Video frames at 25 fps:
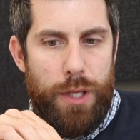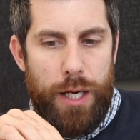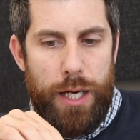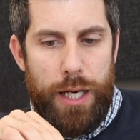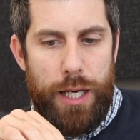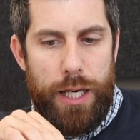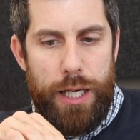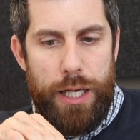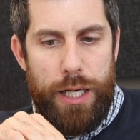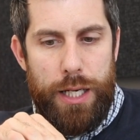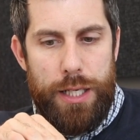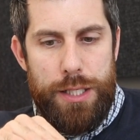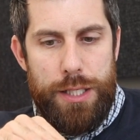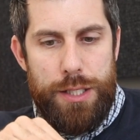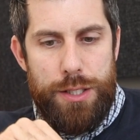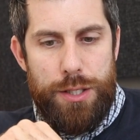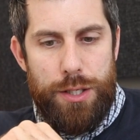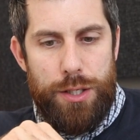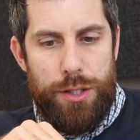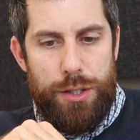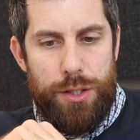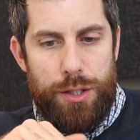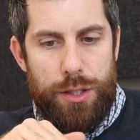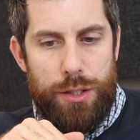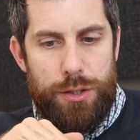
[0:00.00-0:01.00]
and
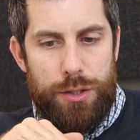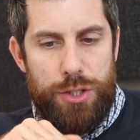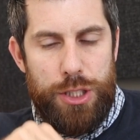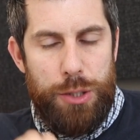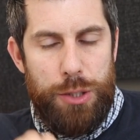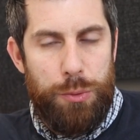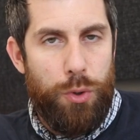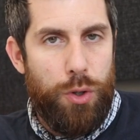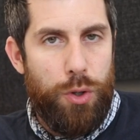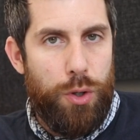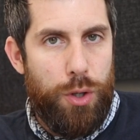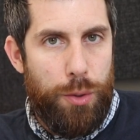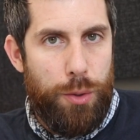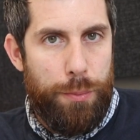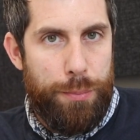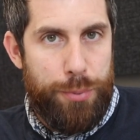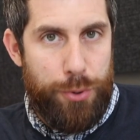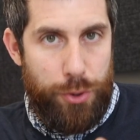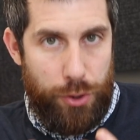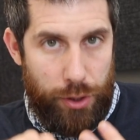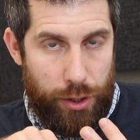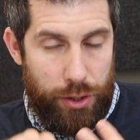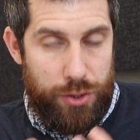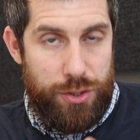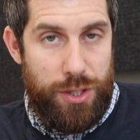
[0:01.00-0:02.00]
see what
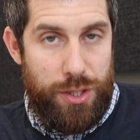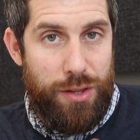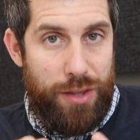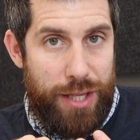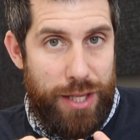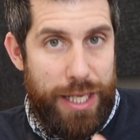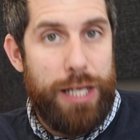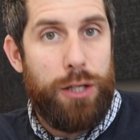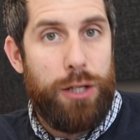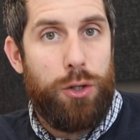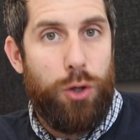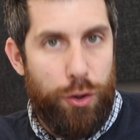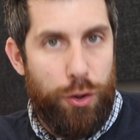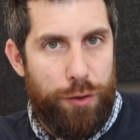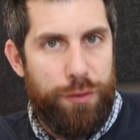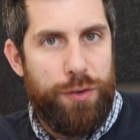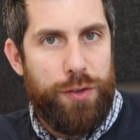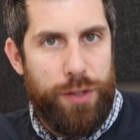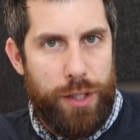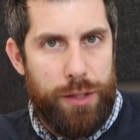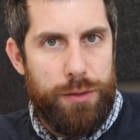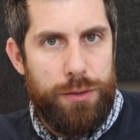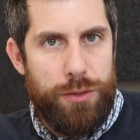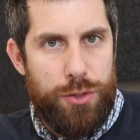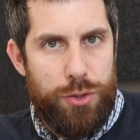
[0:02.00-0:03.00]
products that they're
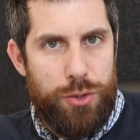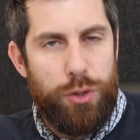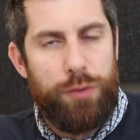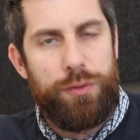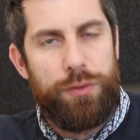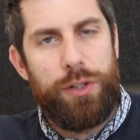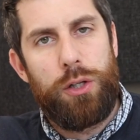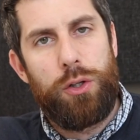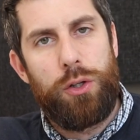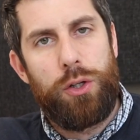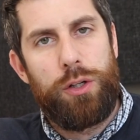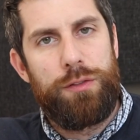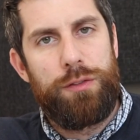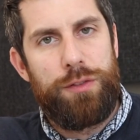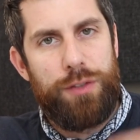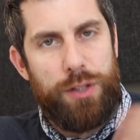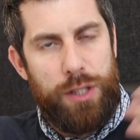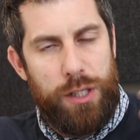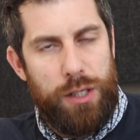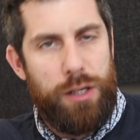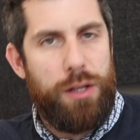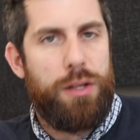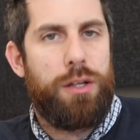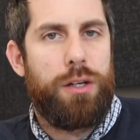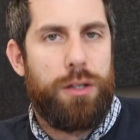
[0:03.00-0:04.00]
offering. So if you're looking
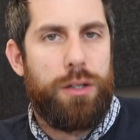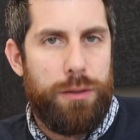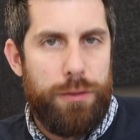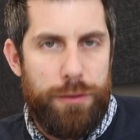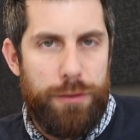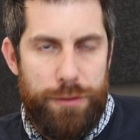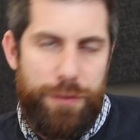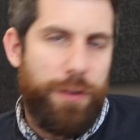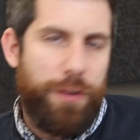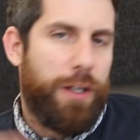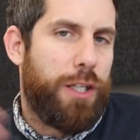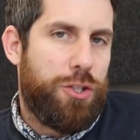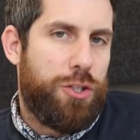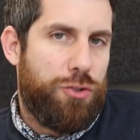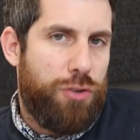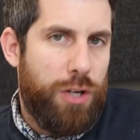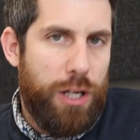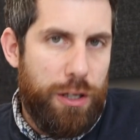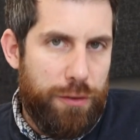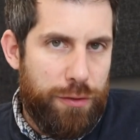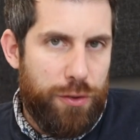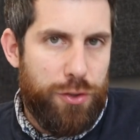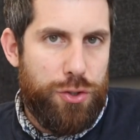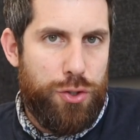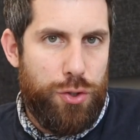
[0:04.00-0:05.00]
for another fixed
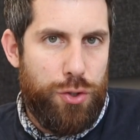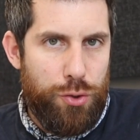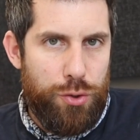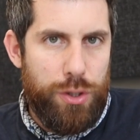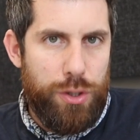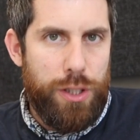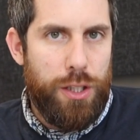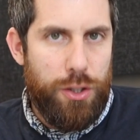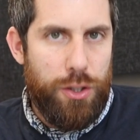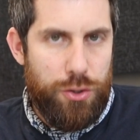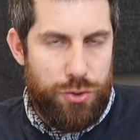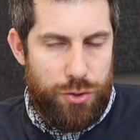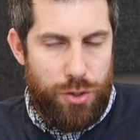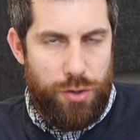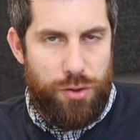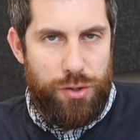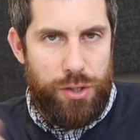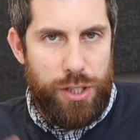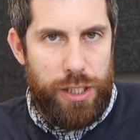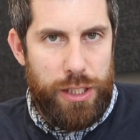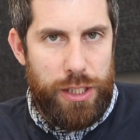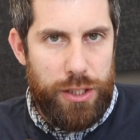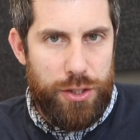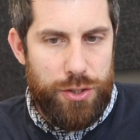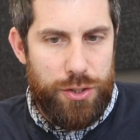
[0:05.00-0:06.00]
rate for 2 years or
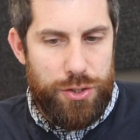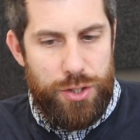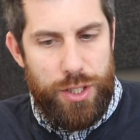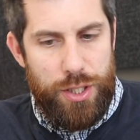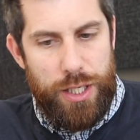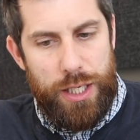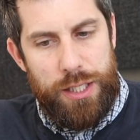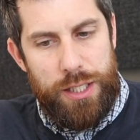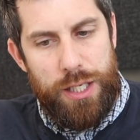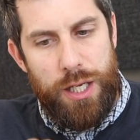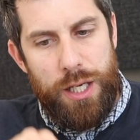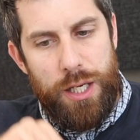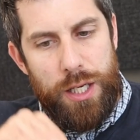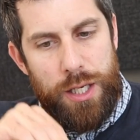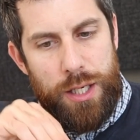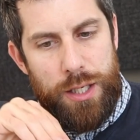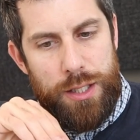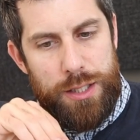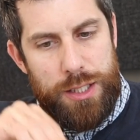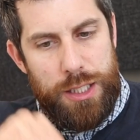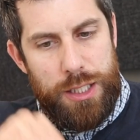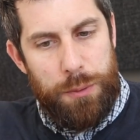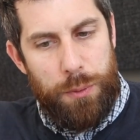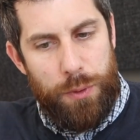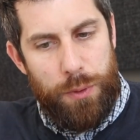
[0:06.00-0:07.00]
3 years, then
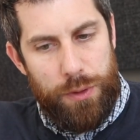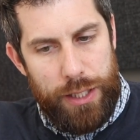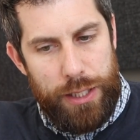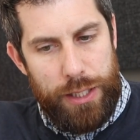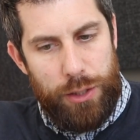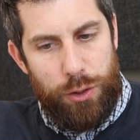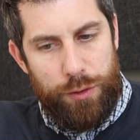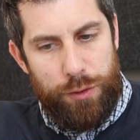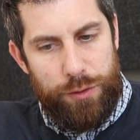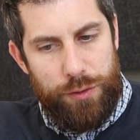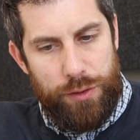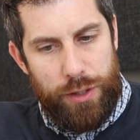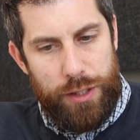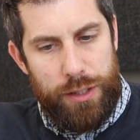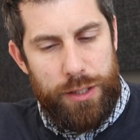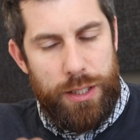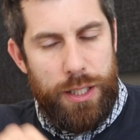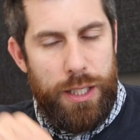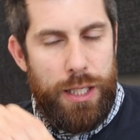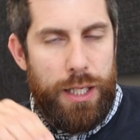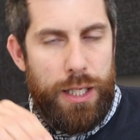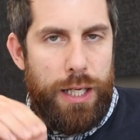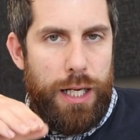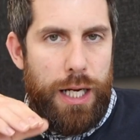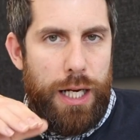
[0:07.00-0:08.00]
see what they're offering.
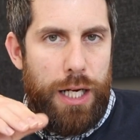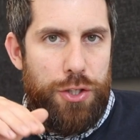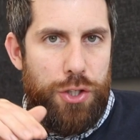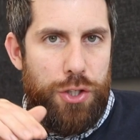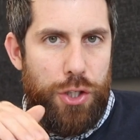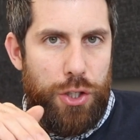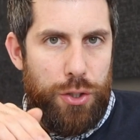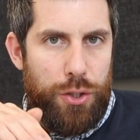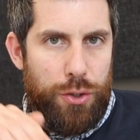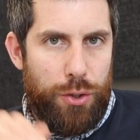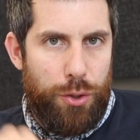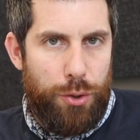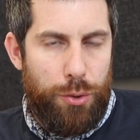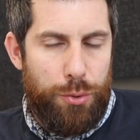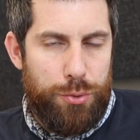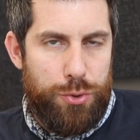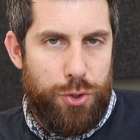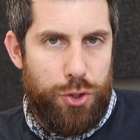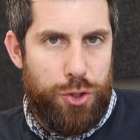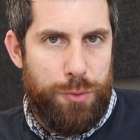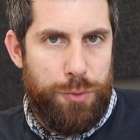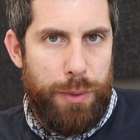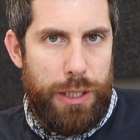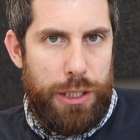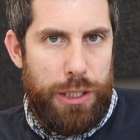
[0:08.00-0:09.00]
And you can
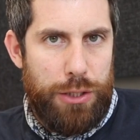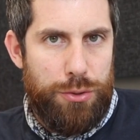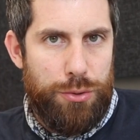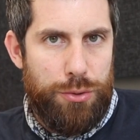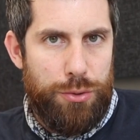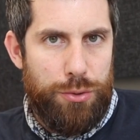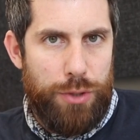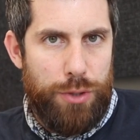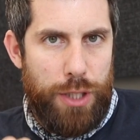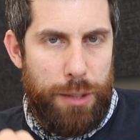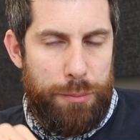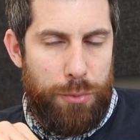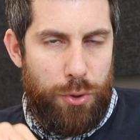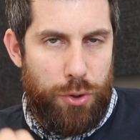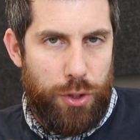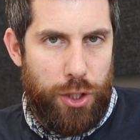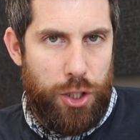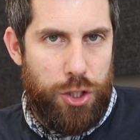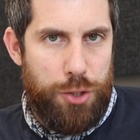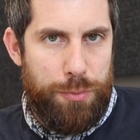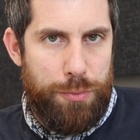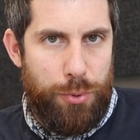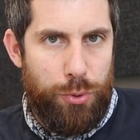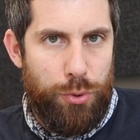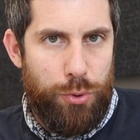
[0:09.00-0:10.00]
also speak to a
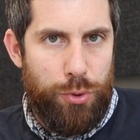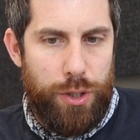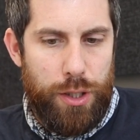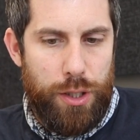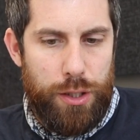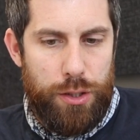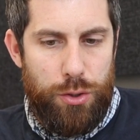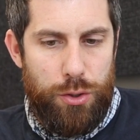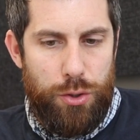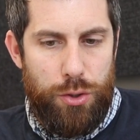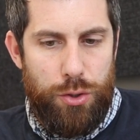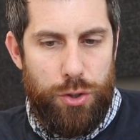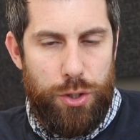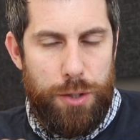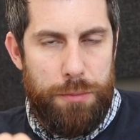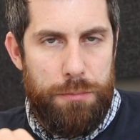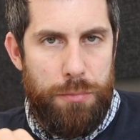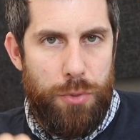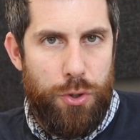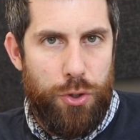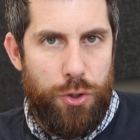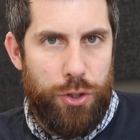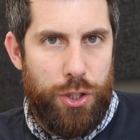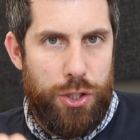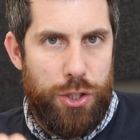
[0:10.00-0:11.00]
mortgage broker or
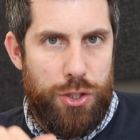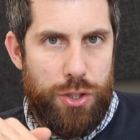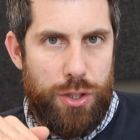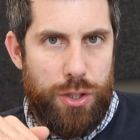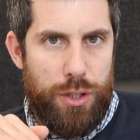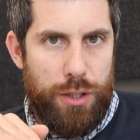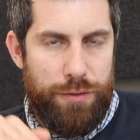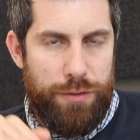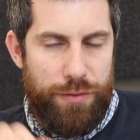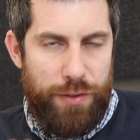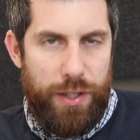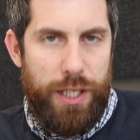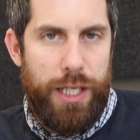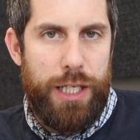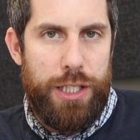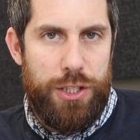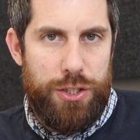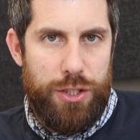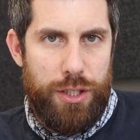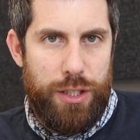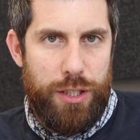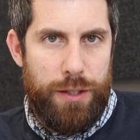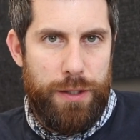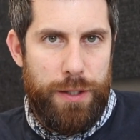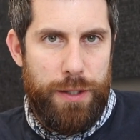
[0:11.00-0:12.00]
mortgage
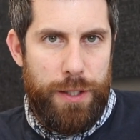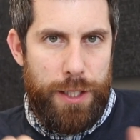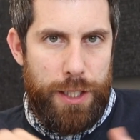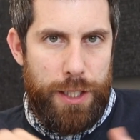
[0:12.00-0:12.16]
advisor,